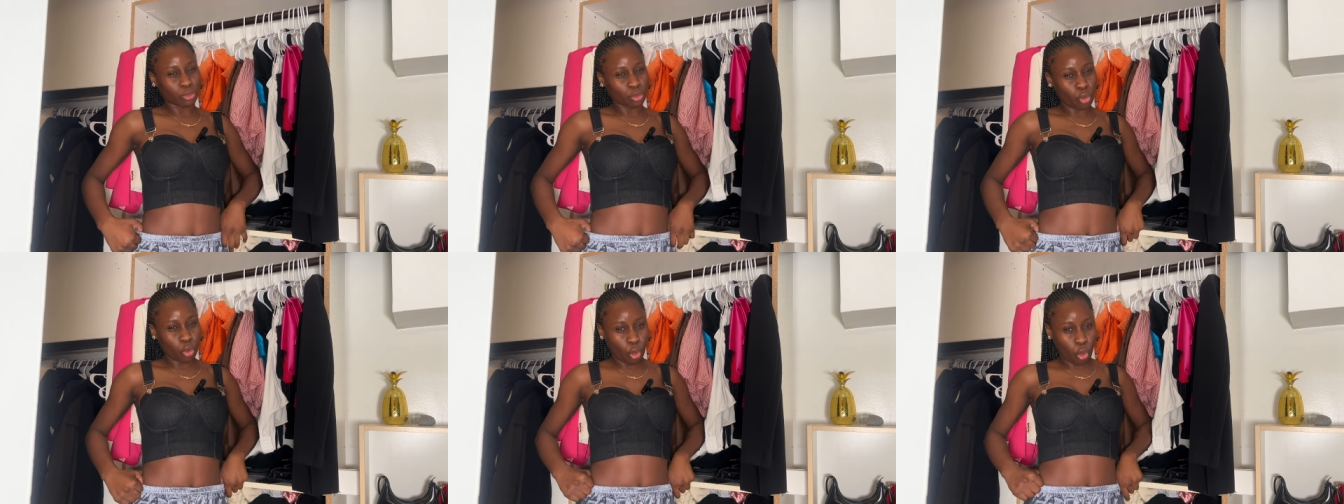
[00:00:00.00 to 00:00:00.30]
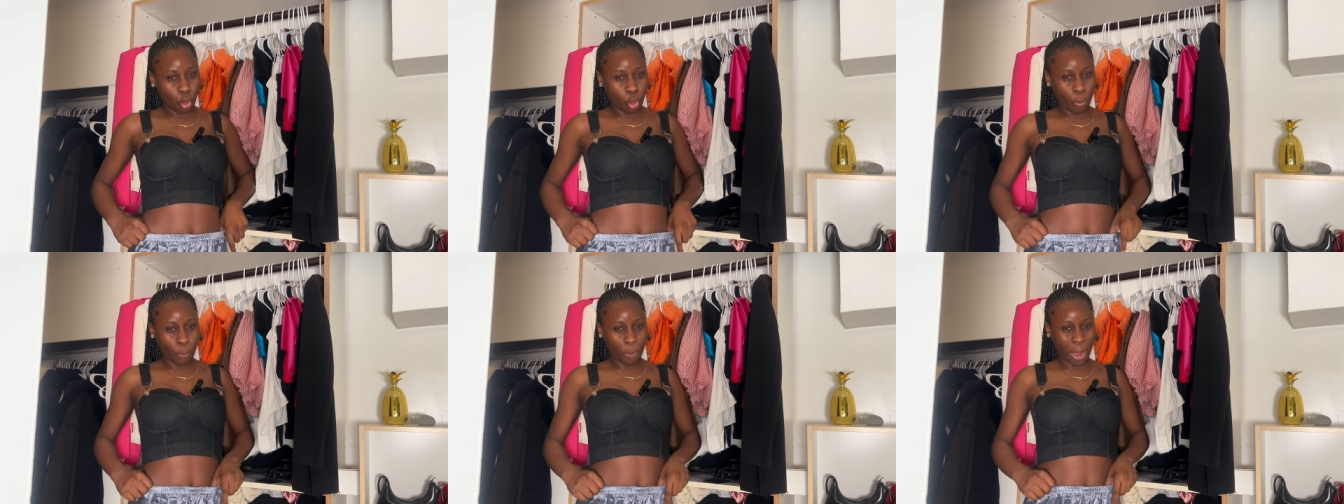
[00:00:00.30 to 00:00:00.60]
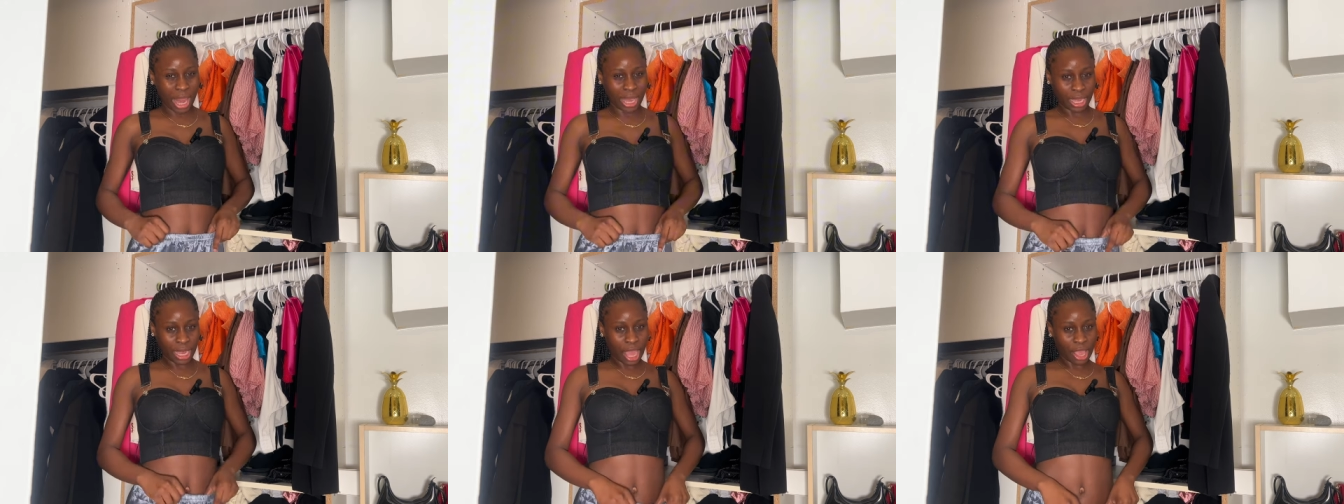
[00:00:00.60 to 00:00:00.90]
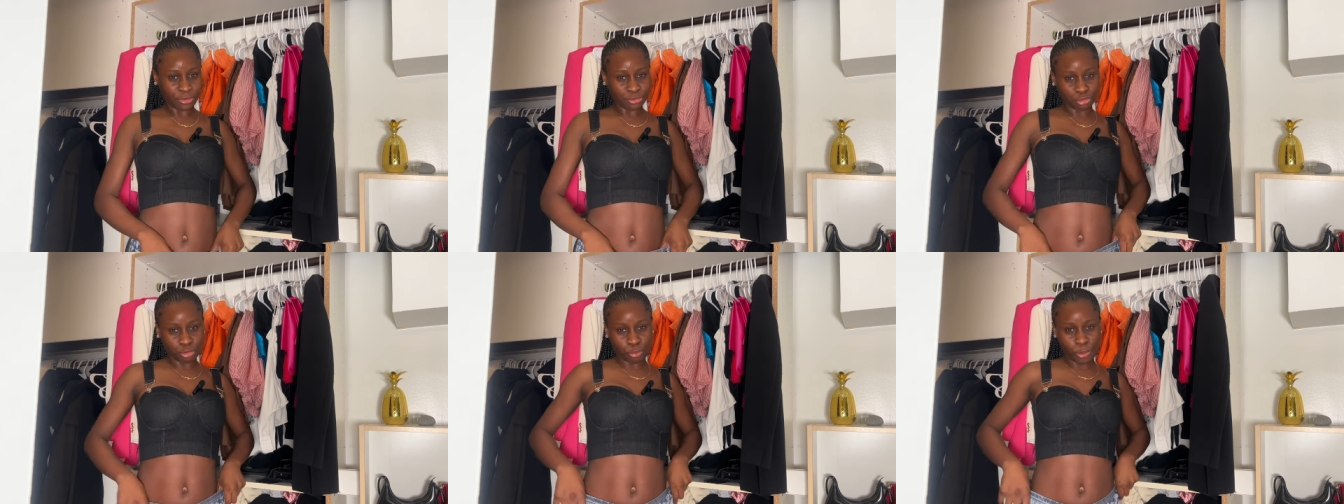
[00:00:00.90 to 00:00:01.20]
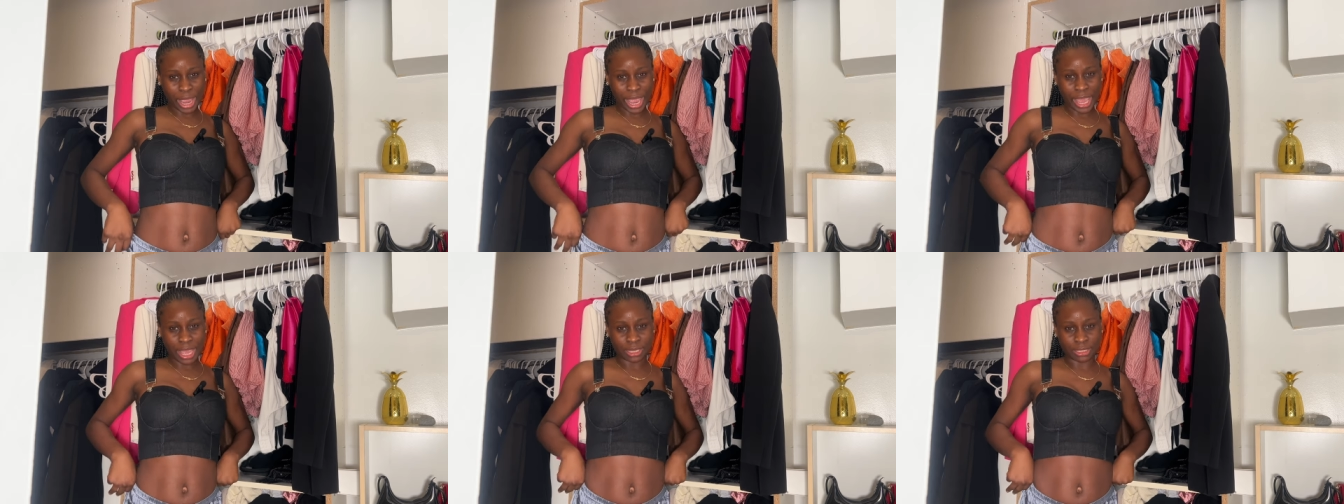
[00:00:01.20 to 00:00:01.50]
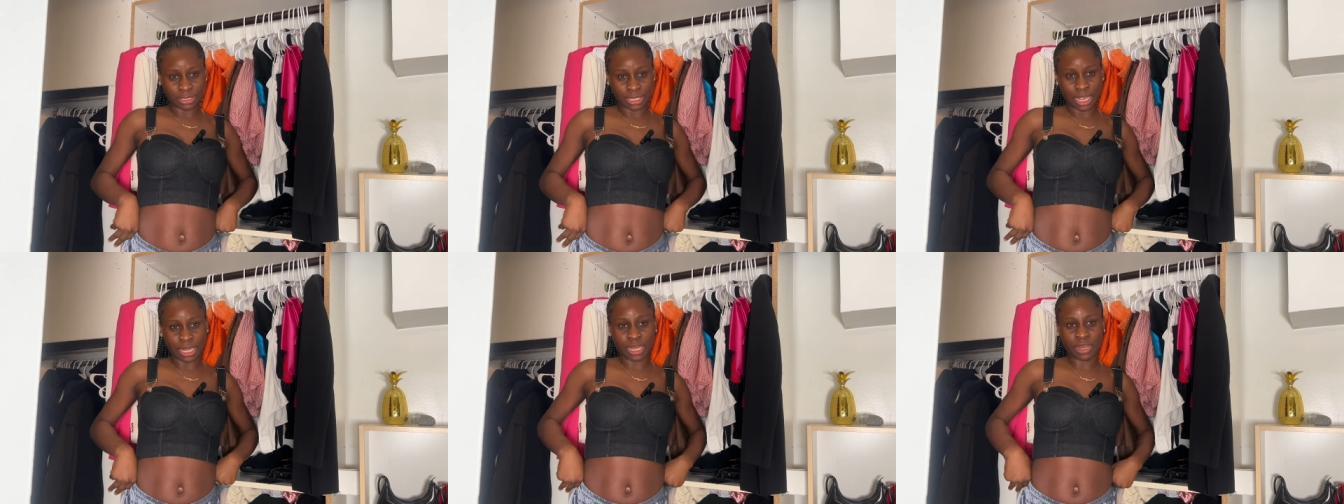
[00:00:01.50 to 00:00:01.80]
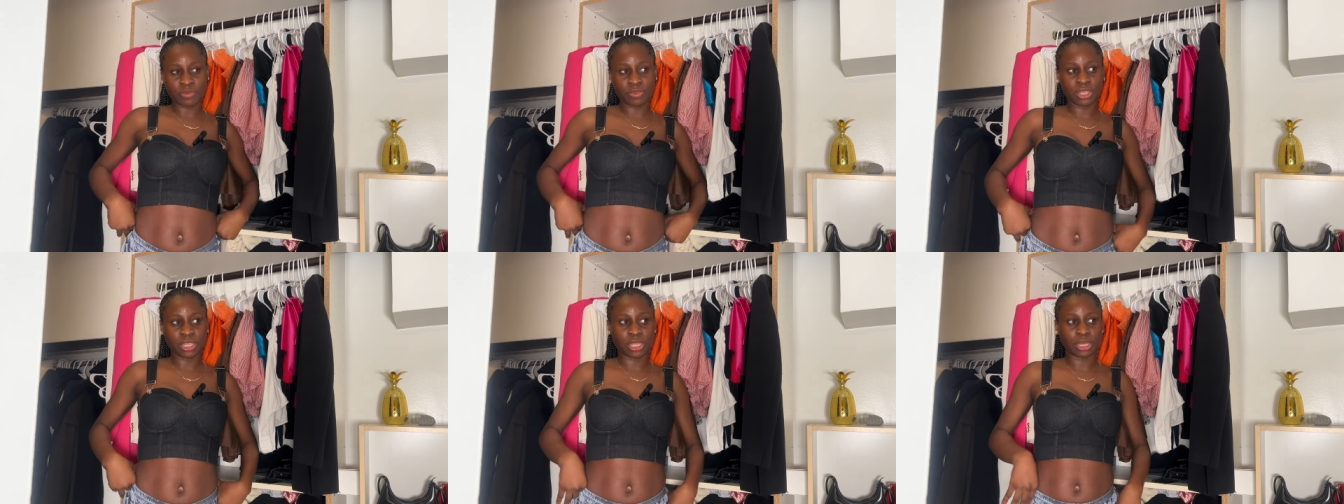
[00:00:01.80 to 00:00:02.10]
all my loungewears and
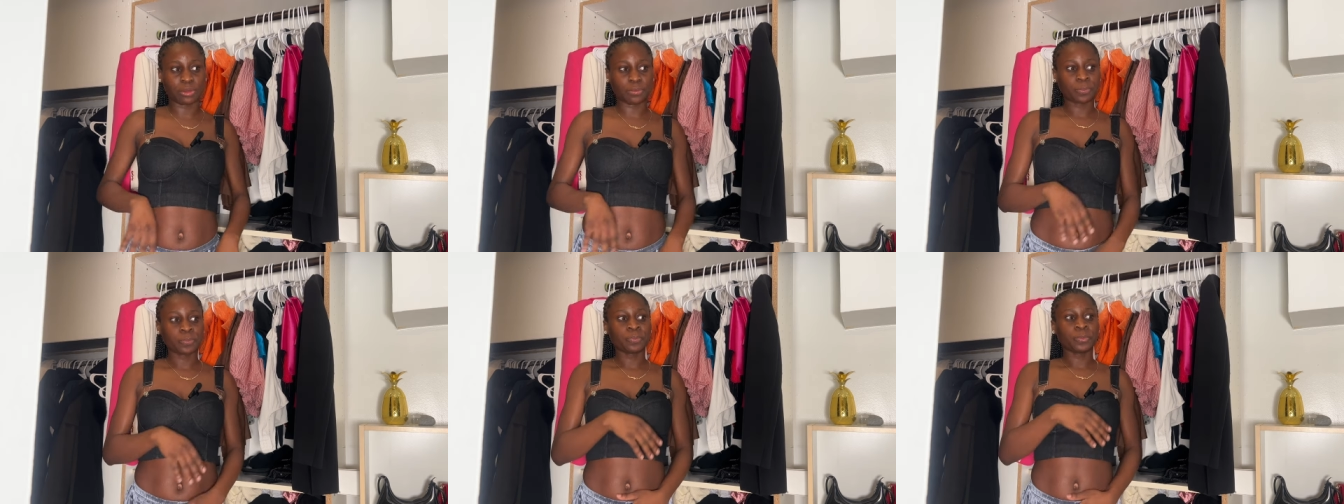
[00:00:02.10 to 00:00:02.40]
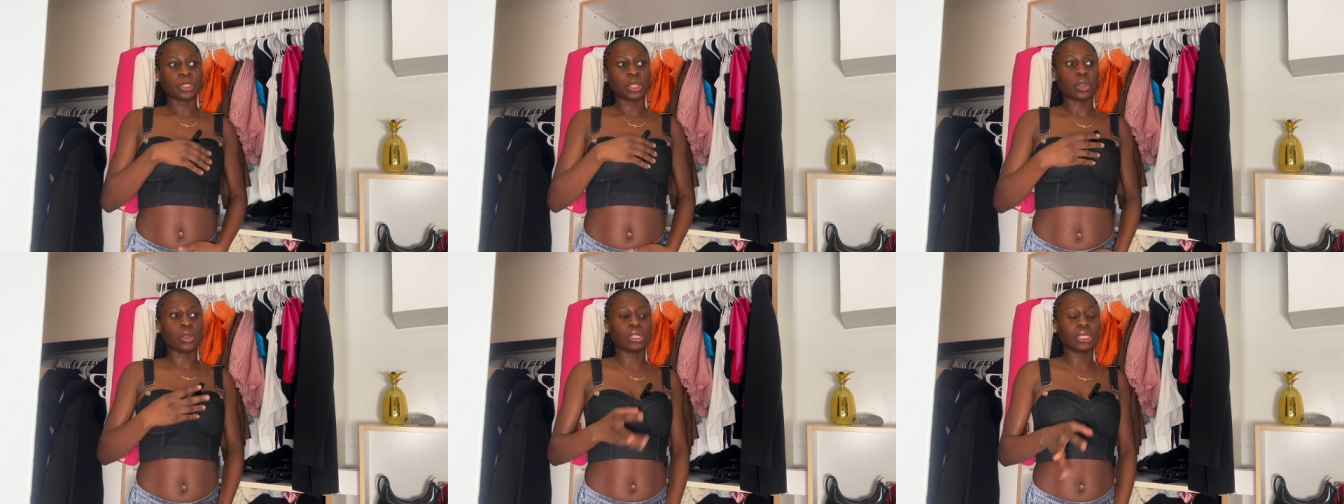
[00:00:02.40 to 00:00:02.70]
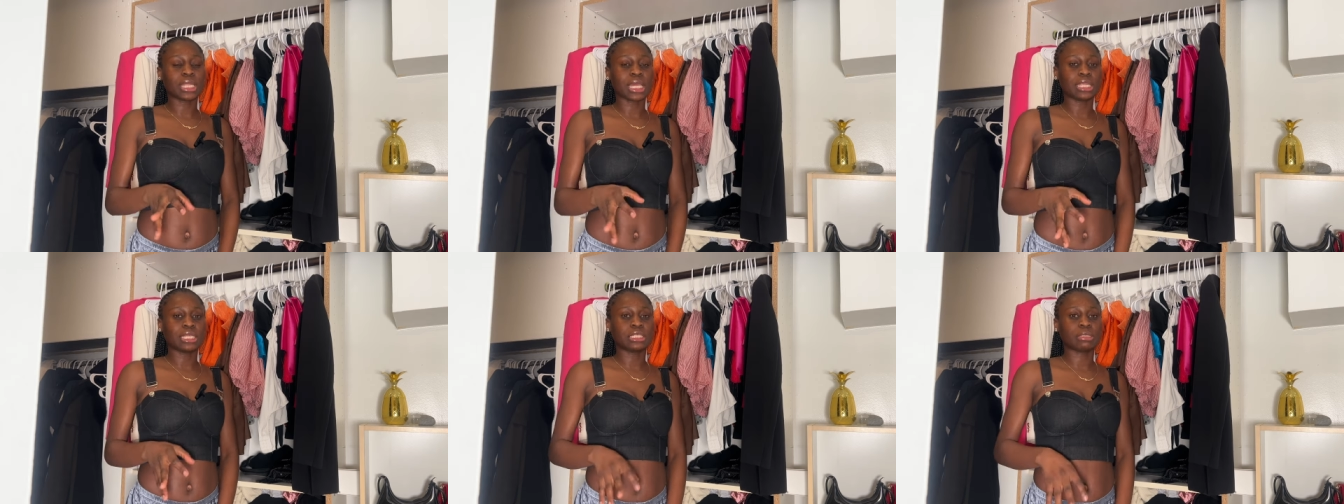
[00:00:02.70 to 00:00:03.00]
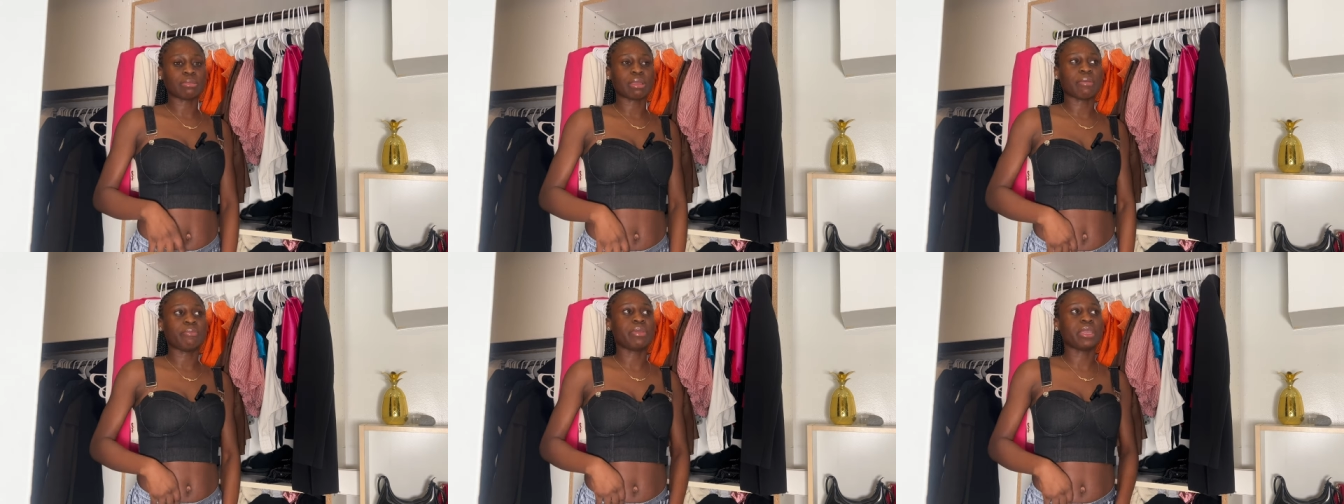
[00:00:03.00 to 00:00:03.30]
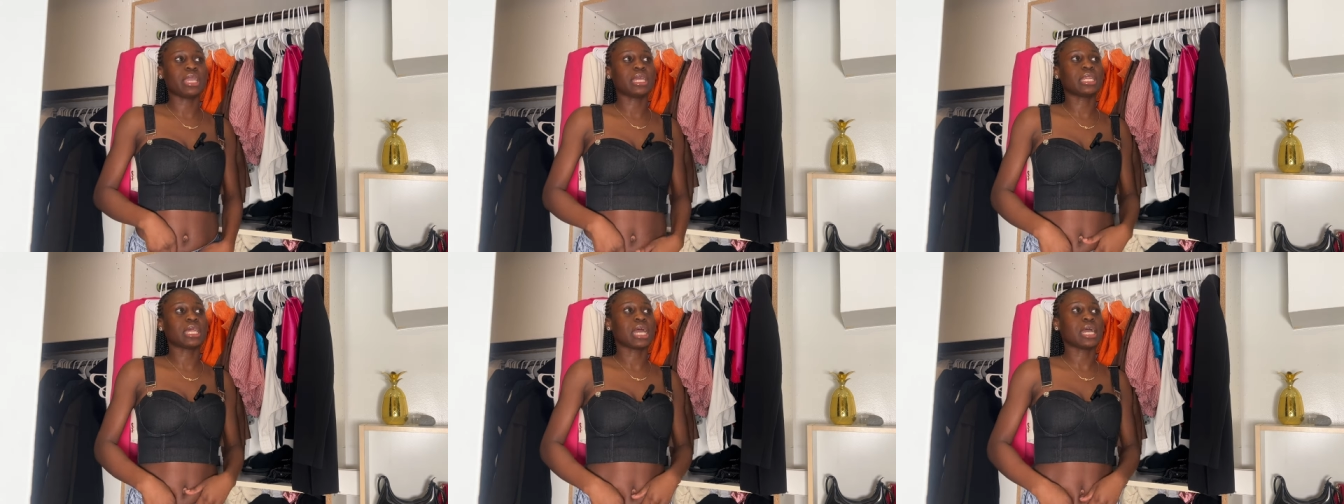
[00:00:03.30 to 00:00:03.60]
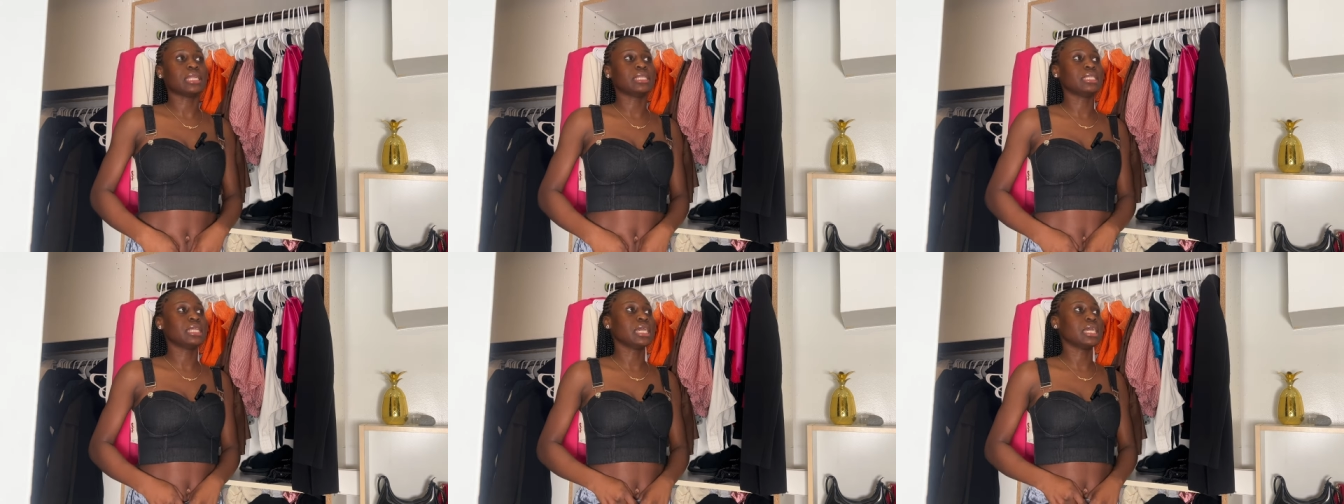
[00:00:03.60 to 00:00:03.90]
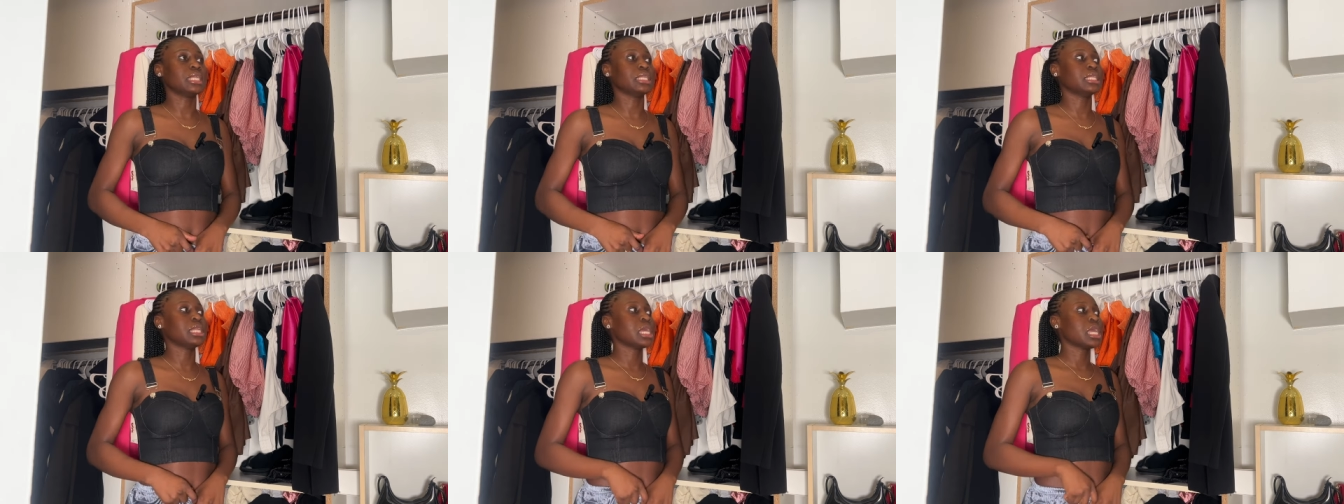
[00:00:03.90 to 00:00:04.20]
everything underneath my bed and
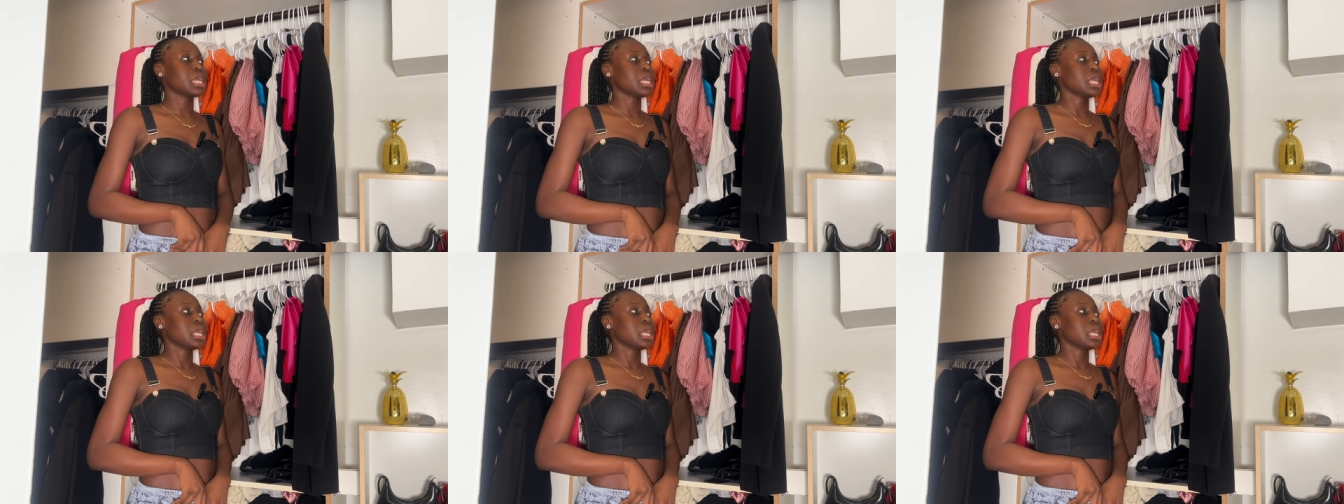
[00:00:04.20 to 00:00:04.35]
then